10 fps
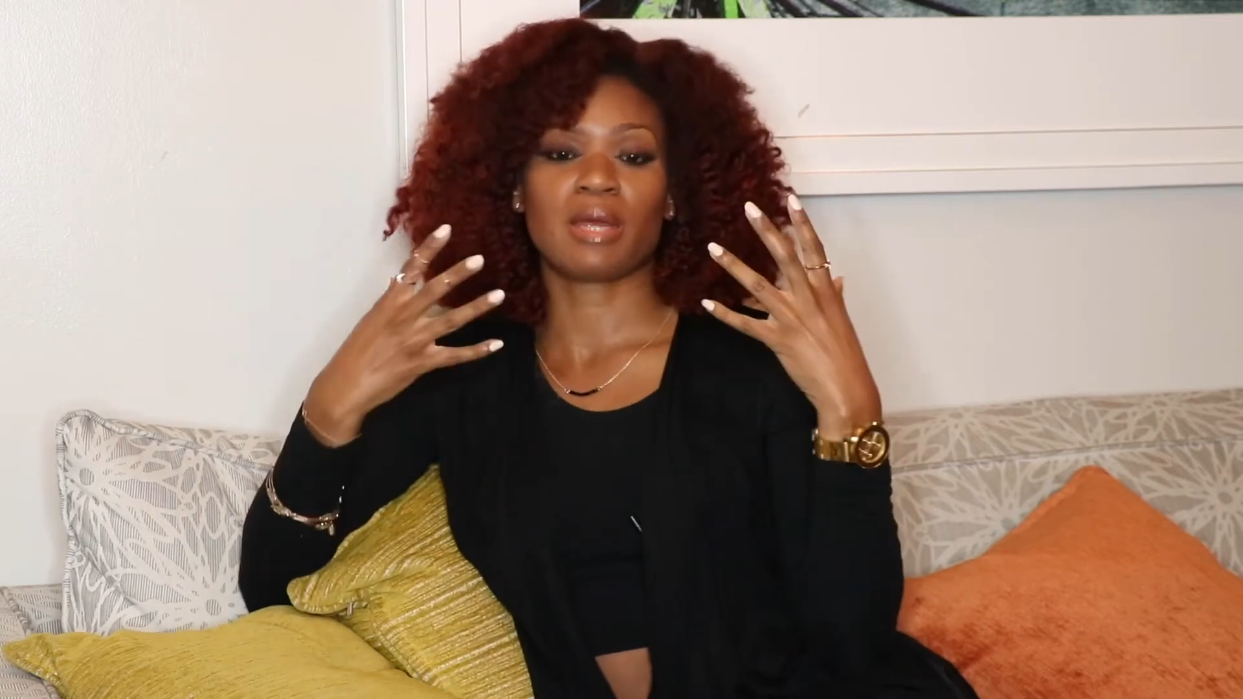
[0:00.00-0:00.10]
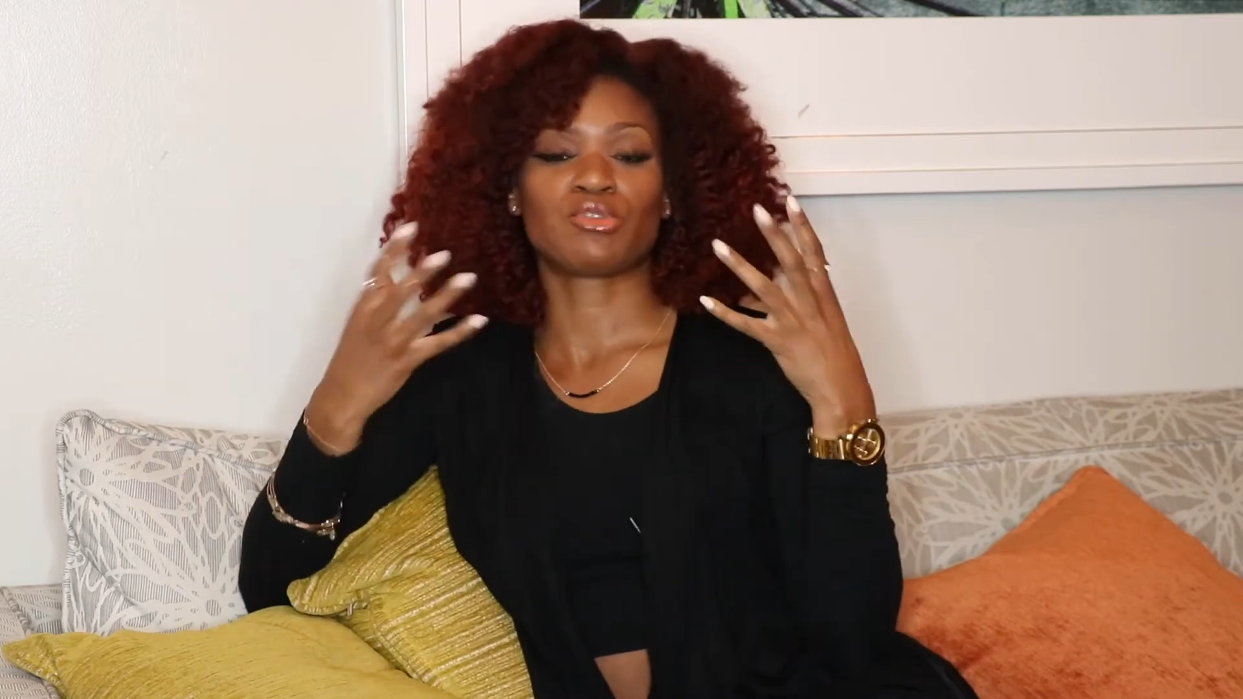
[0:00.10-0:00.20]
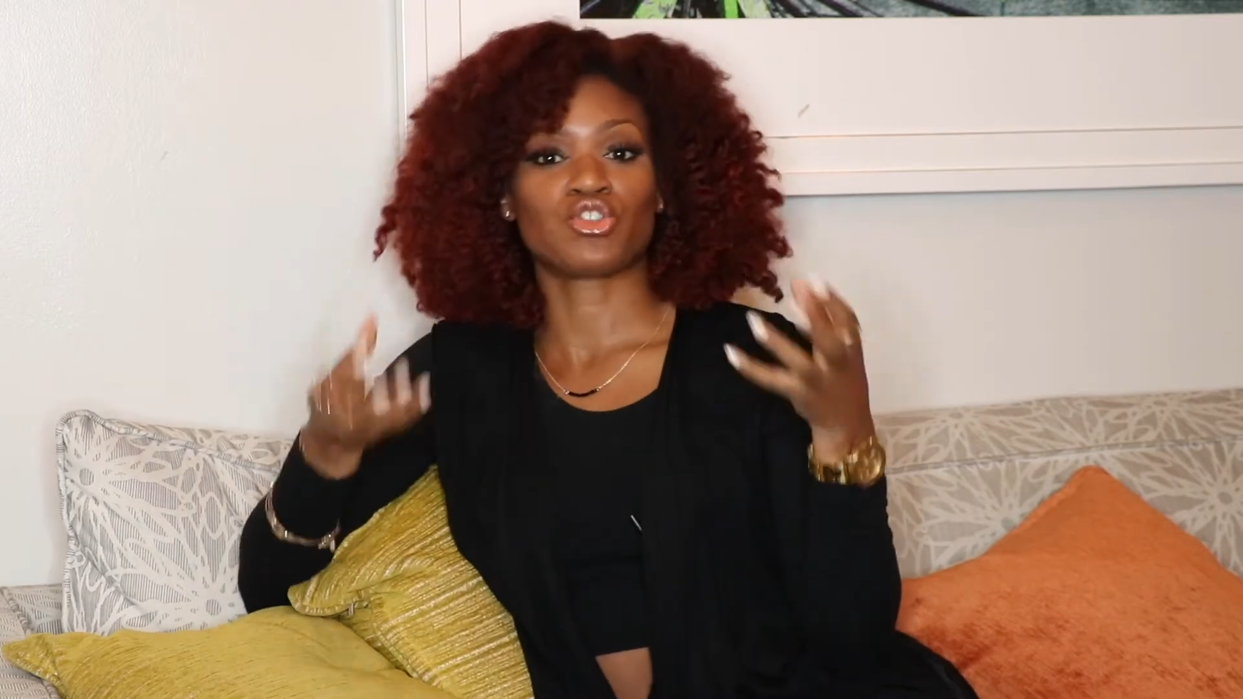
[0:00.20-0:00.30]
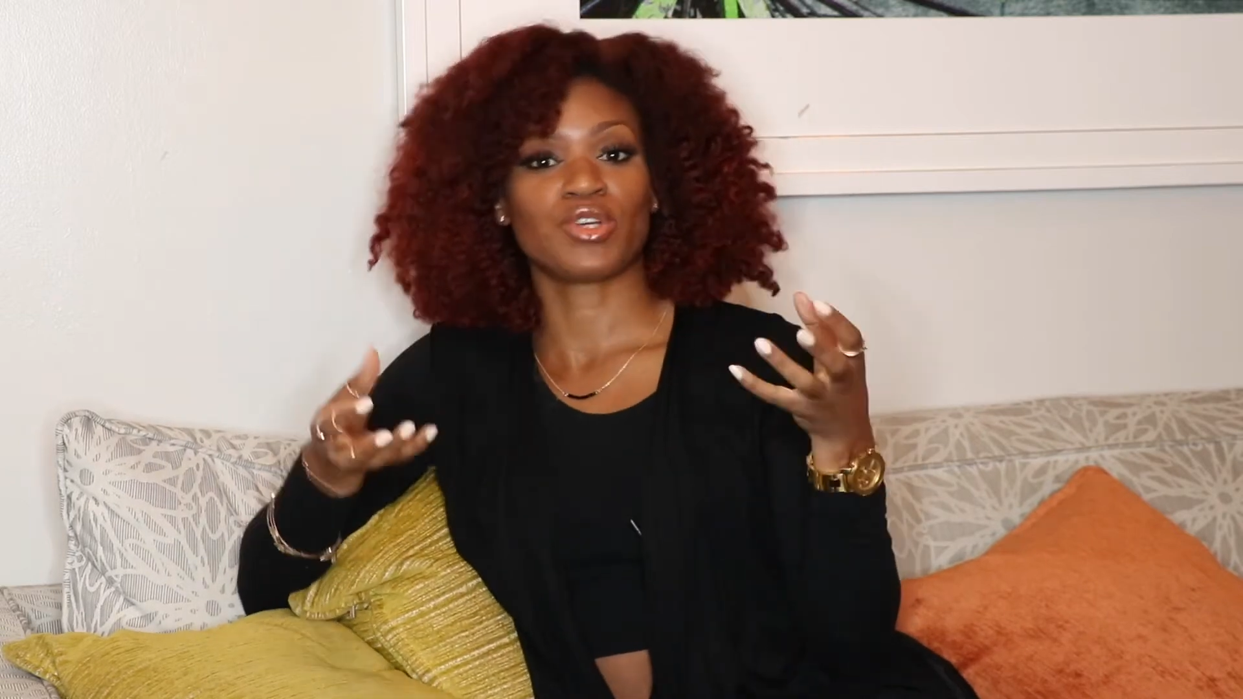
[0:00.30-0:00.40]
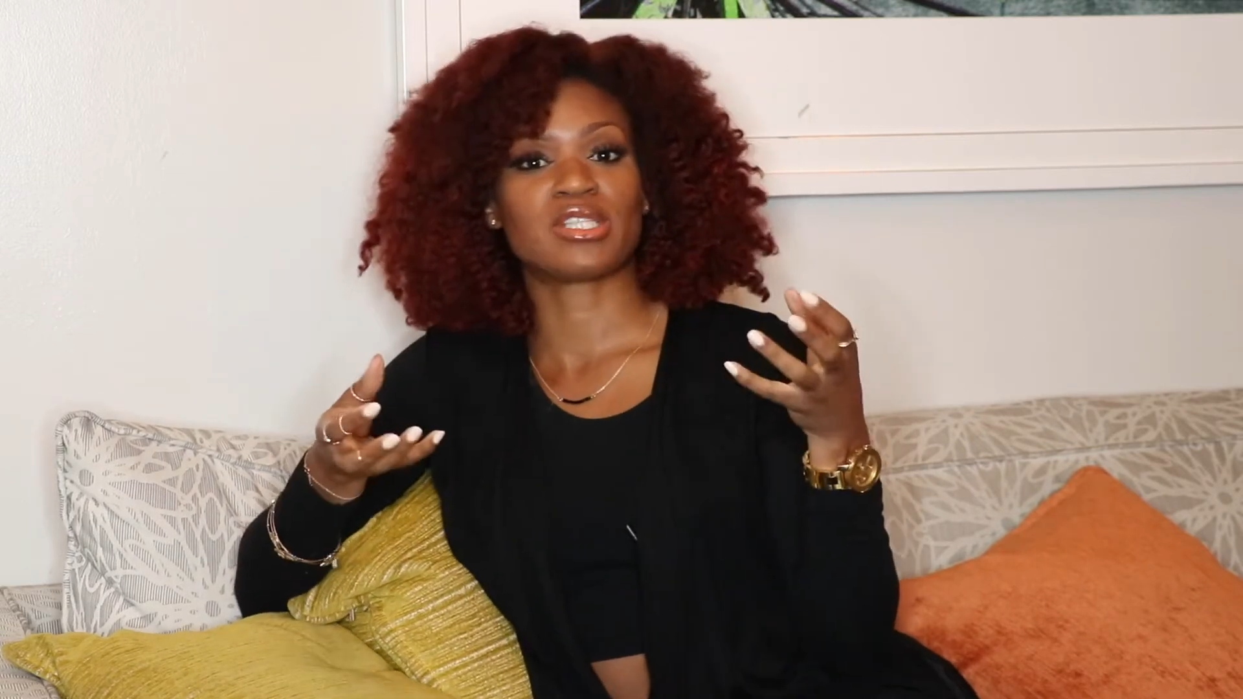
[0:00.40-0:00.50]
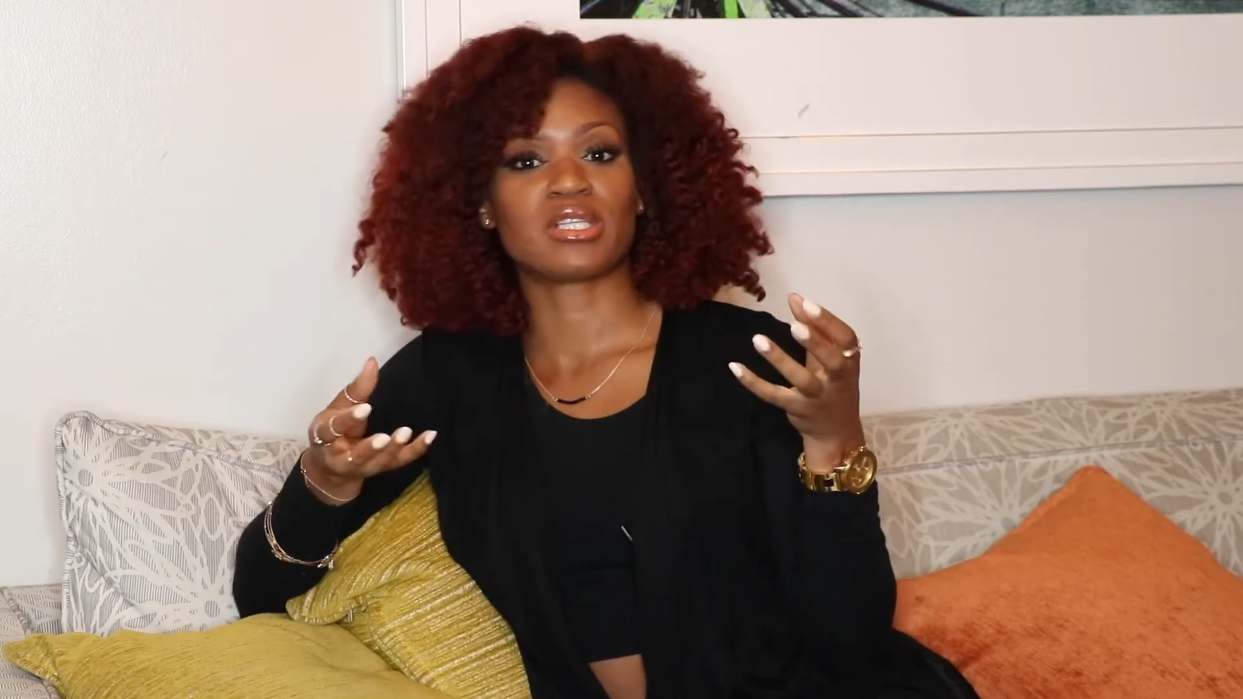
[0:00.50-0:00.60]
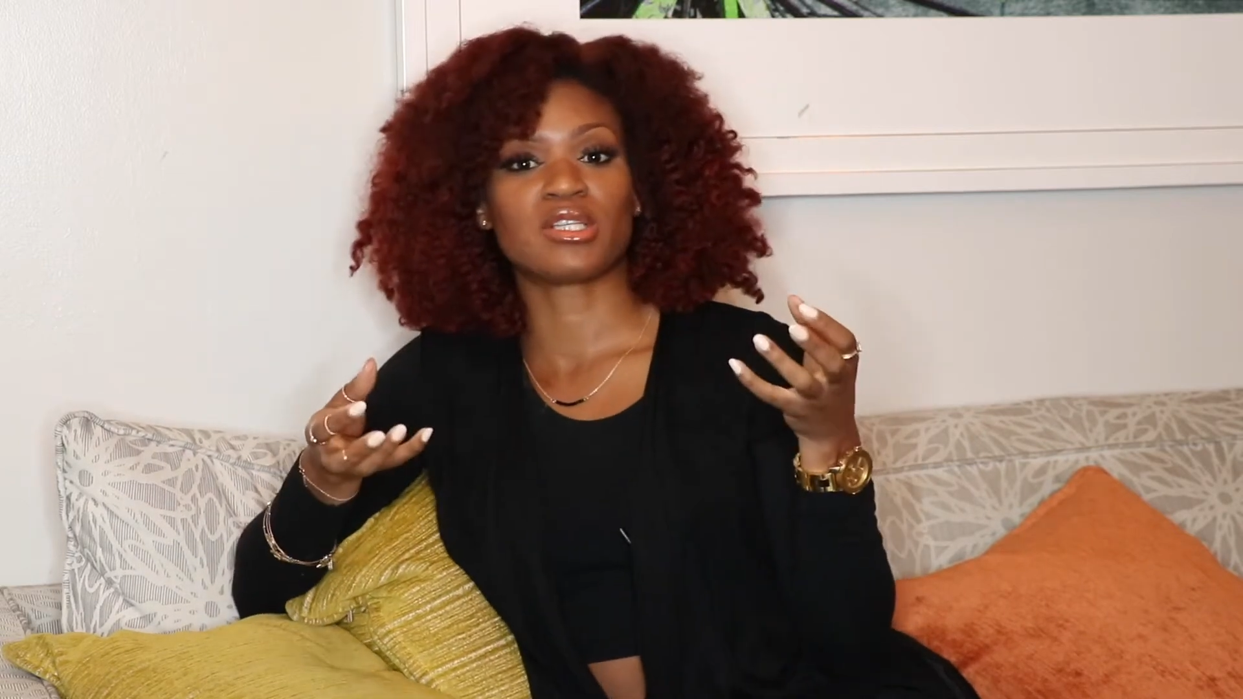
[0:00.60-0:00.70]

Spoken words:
I'm stressing